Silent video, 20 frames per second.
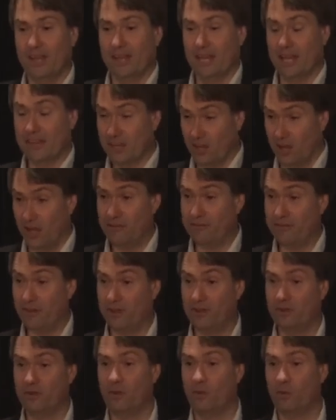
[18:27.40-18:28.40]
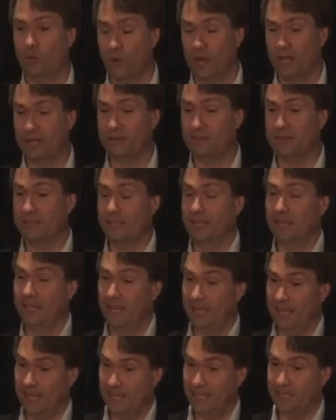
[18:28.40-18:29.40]
Now, the iPhone went the
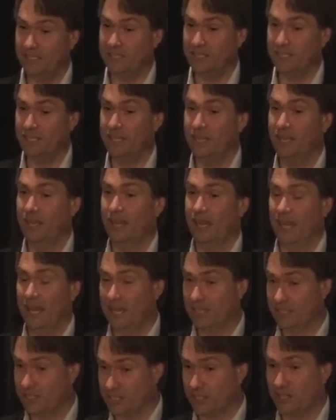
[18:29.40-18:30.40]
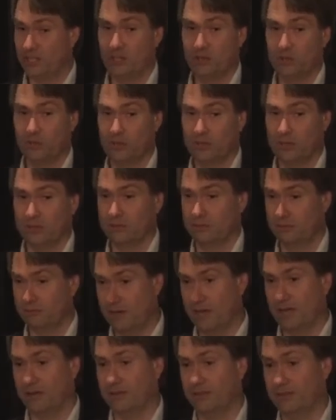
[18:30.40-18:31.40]
easy and secure
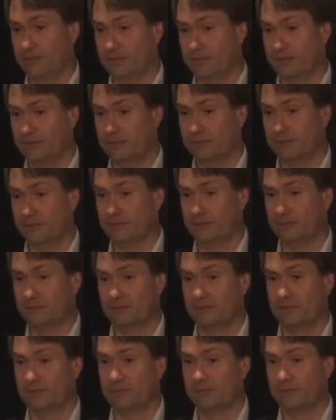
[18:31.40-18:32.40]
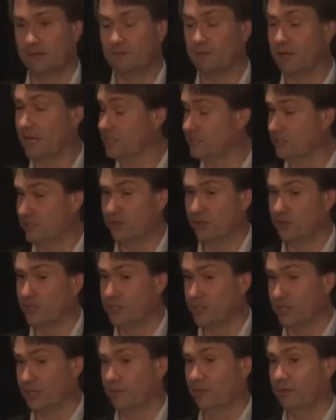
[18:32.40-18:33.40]
route, but it's not
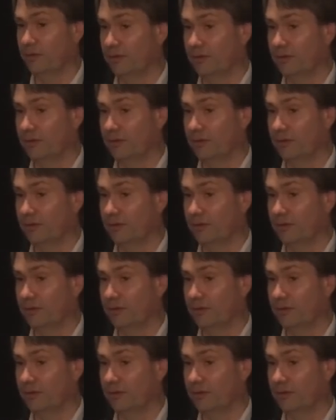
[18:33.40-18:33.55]
cheap.